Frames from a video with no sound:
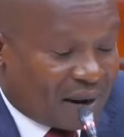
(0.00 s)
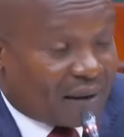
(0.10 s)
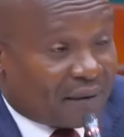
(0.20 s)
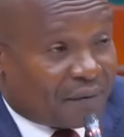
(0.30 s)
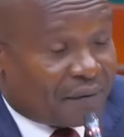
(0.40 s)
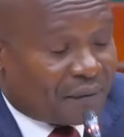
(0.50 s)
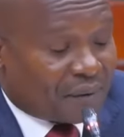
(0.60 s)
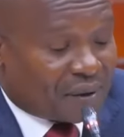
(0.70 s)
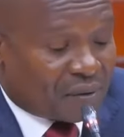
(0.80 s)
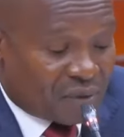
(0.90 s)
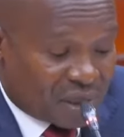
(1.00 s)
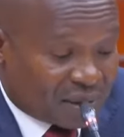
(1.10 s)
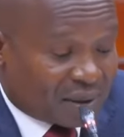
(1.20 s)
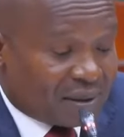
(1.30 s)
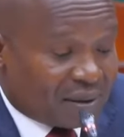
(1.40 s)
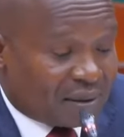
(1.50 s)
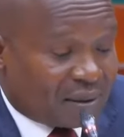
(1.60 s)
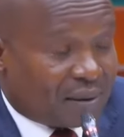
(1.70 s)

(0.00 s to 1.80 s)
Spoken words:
I have risen